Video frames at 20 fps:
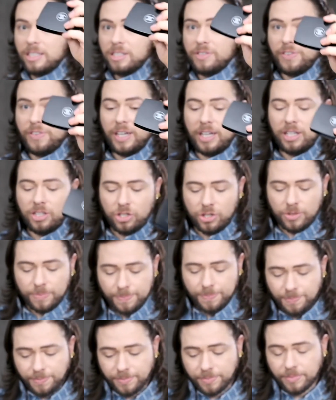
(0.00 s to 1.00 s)
its finish.
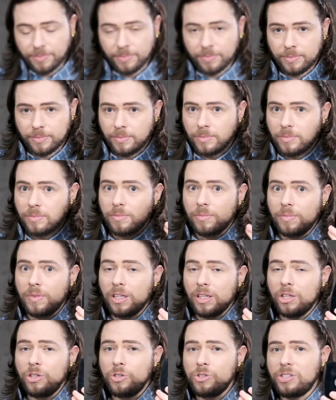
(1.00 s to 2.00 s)

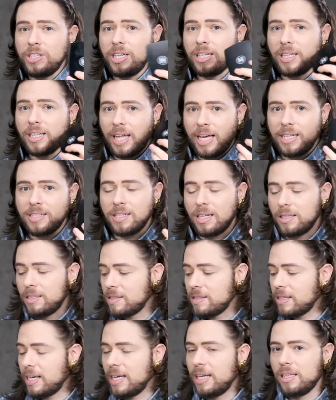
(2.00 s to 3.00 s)
You see it less on the
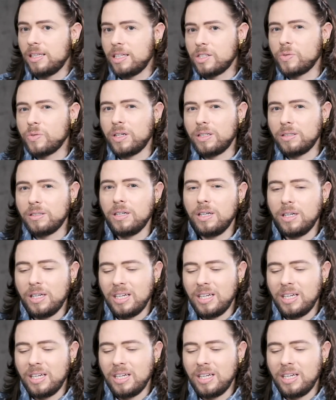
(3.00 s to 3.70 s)
skin, and this one,